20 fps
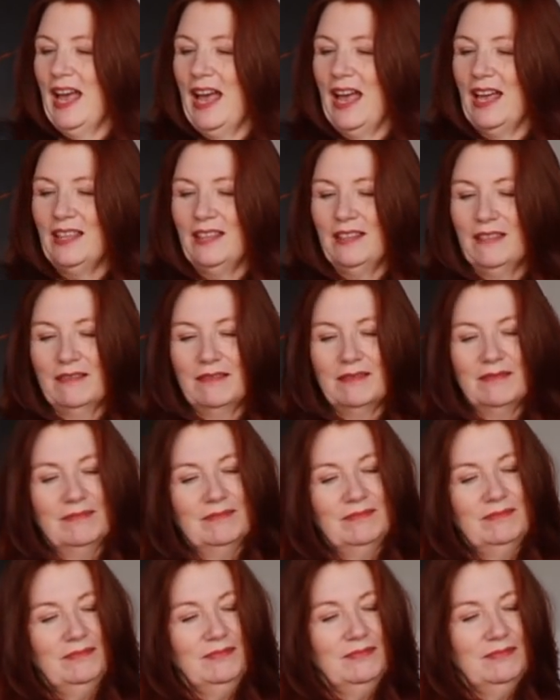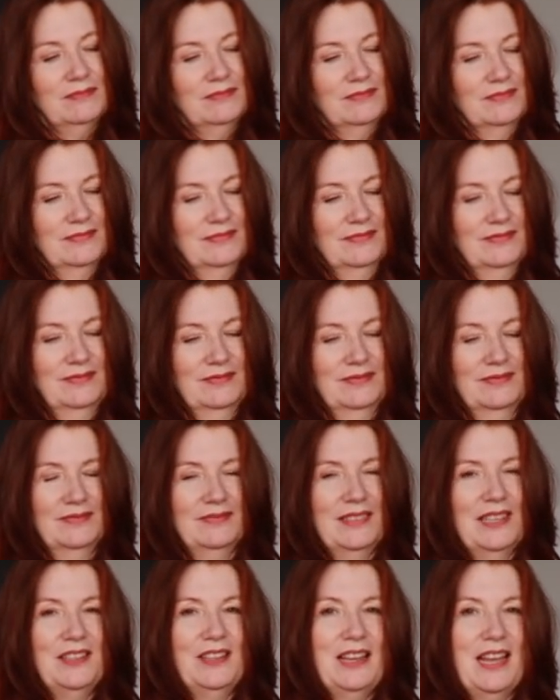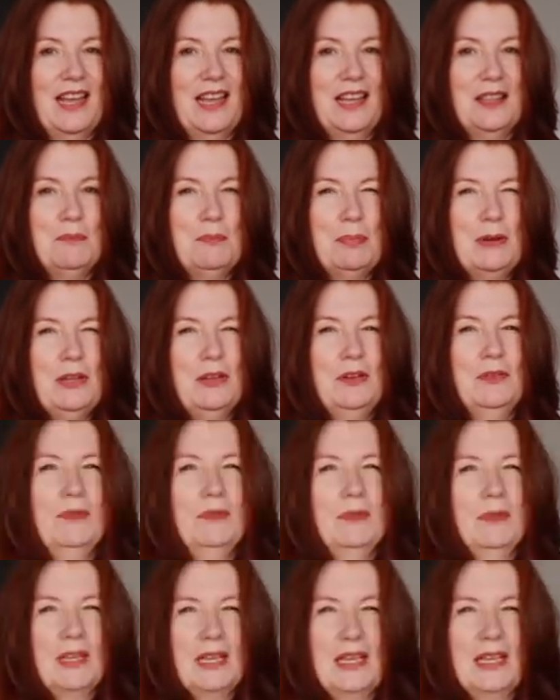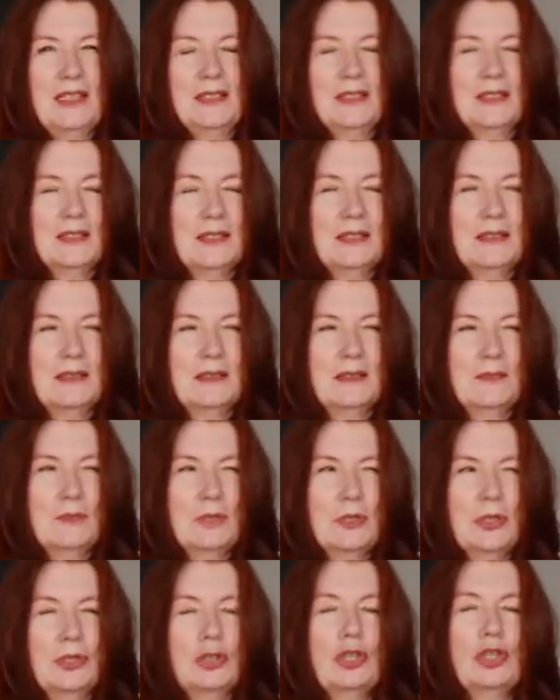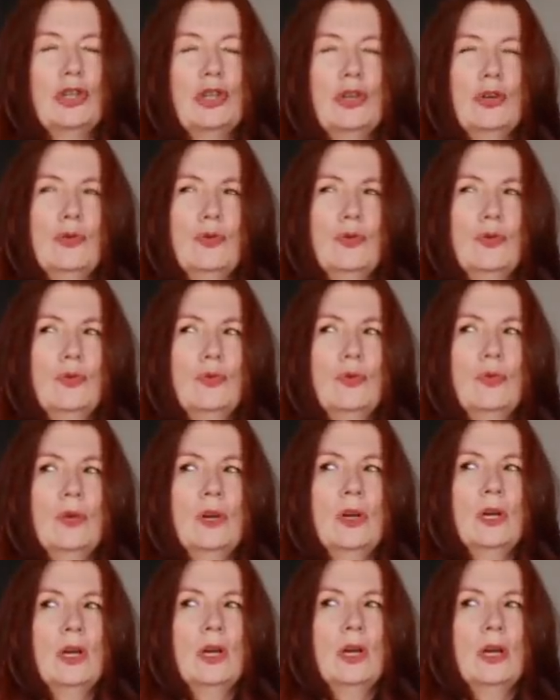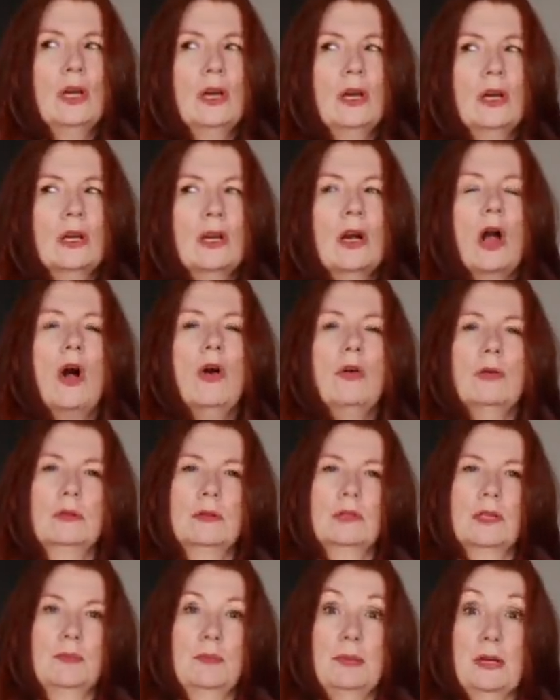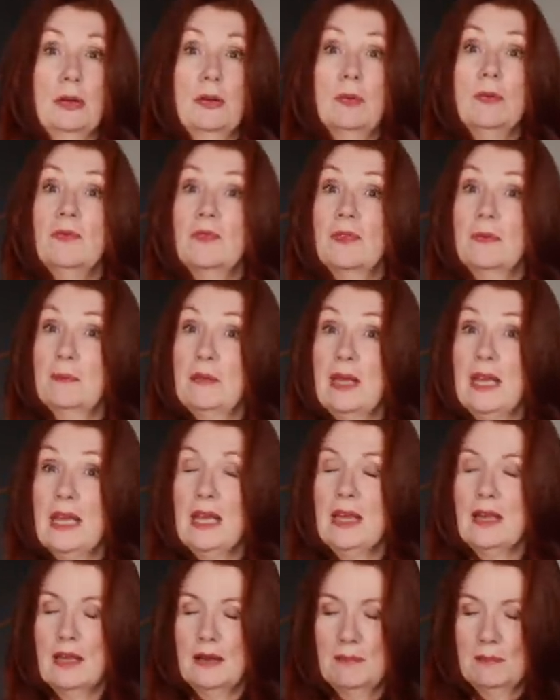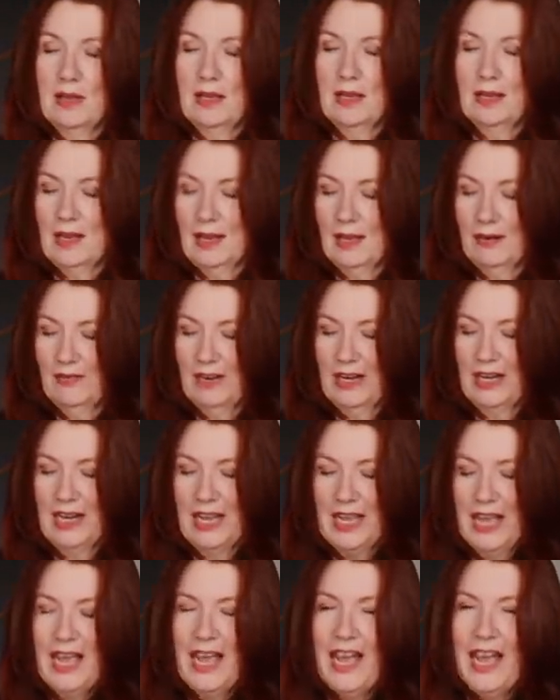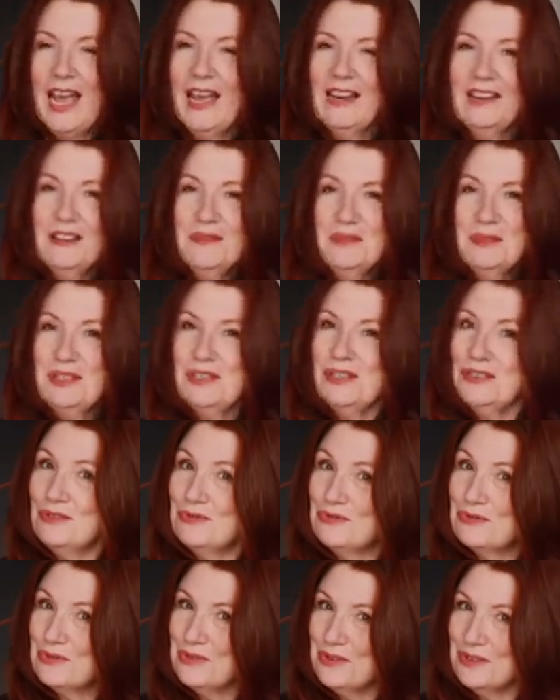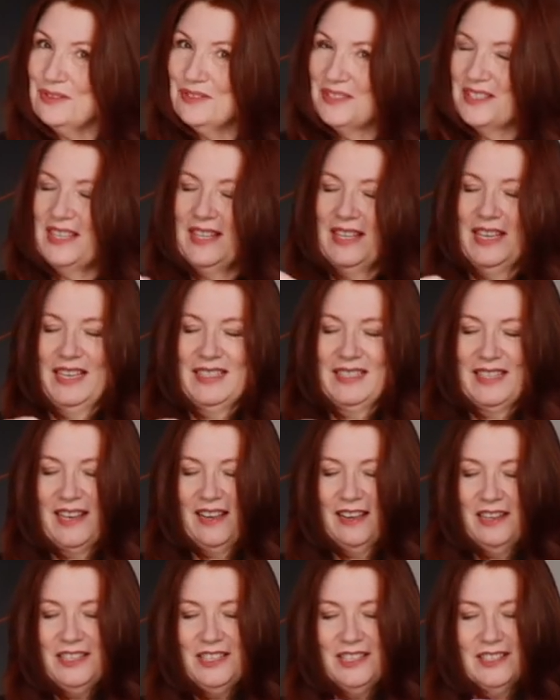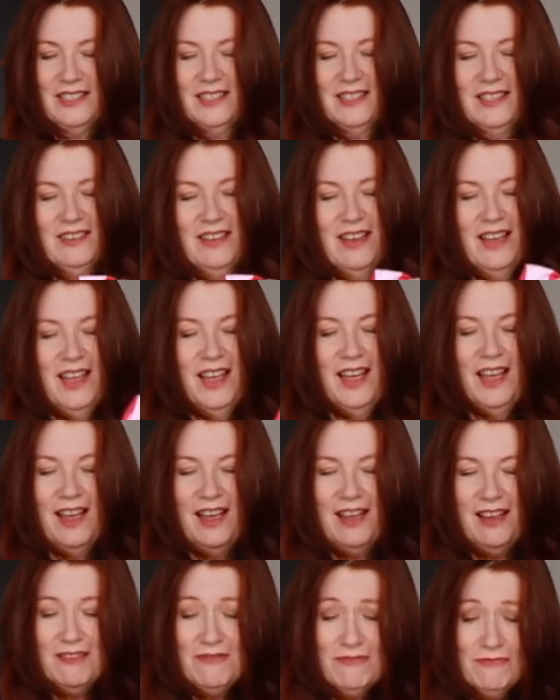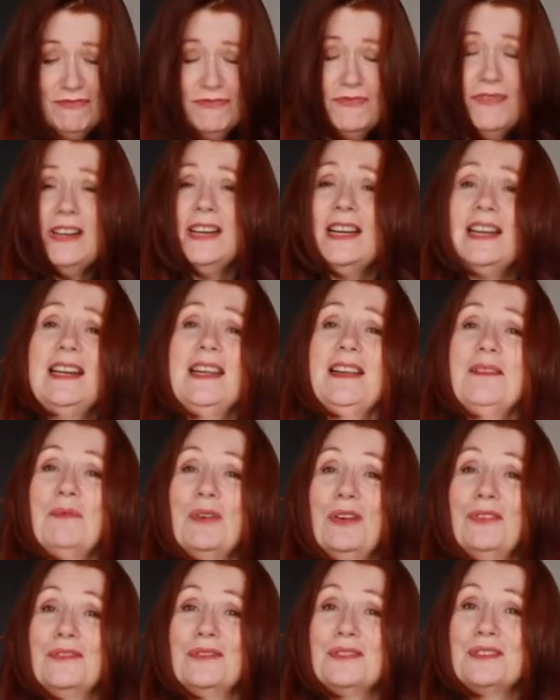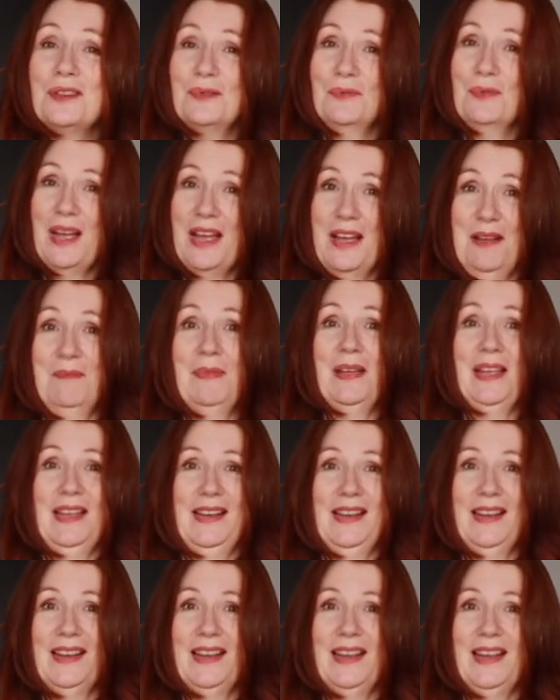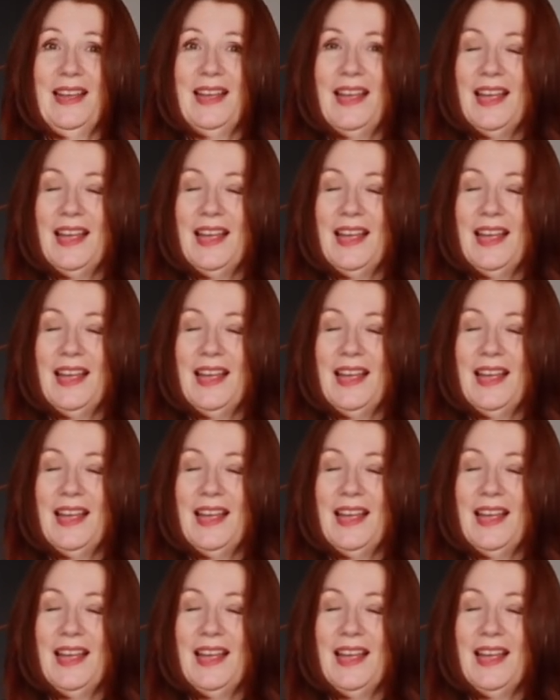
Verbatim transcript: I thought, hmm, okay, blue is was too cold a blue for me and my colouring, and I was just drawn to this. I just thought, I really want to wear pink.